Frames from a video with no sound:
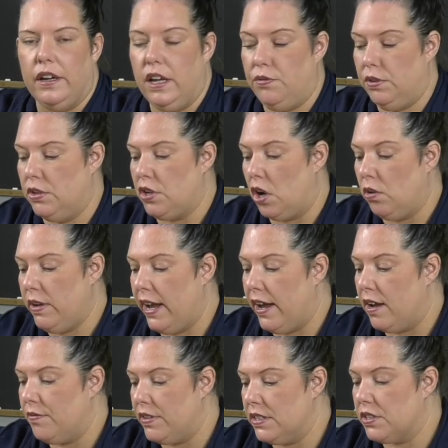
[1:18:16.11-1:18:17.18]
If you don't
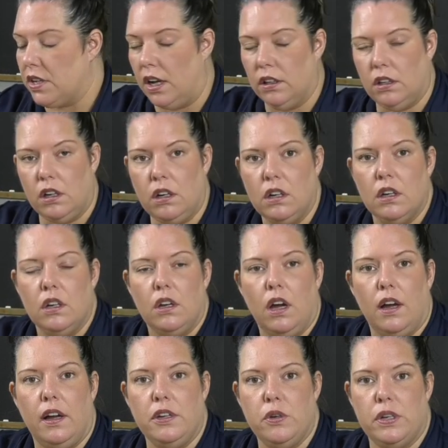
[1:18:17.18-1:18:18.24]
have this color,
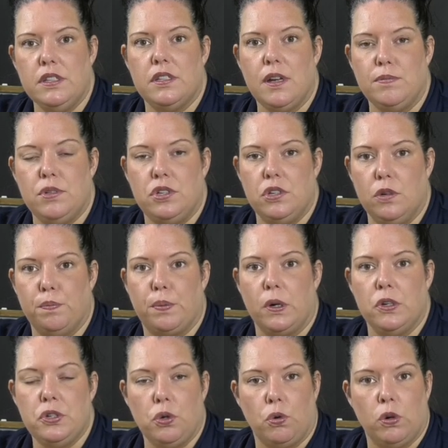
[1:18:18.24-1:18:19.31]
you could substitute.
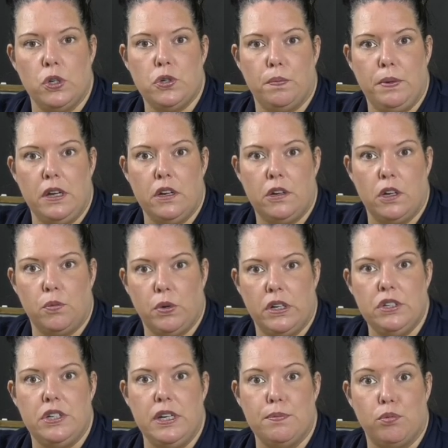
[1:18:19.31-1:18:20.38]
Burnt orange would be a good
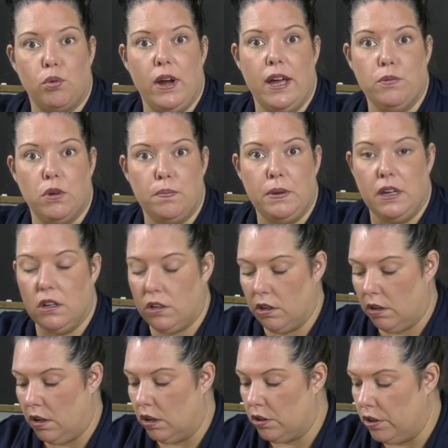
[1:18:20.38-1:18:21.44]
one. Deep red would be
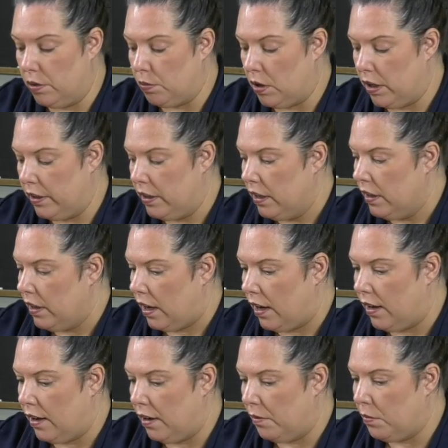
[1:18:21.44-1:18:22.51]
a good one.
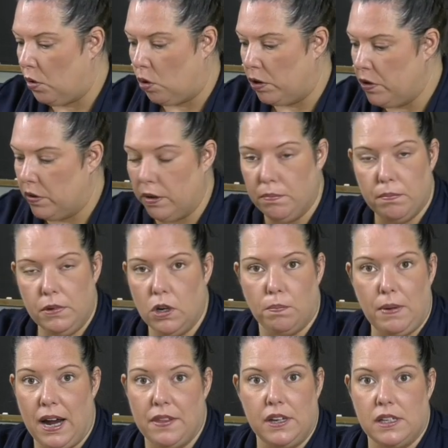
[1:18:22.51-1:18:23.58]
Or you can
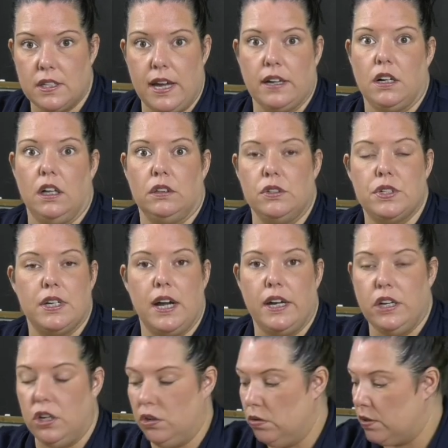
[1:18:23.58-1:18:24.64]
buy the exact colors that I
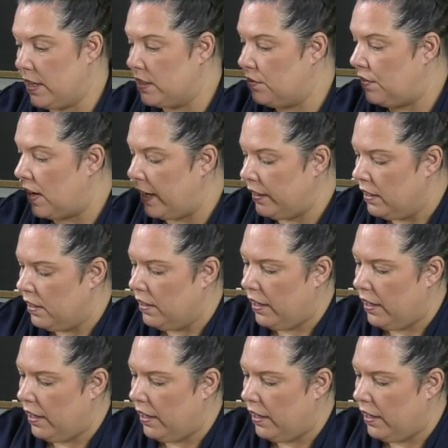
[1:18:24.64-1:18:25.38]
use. That's fine.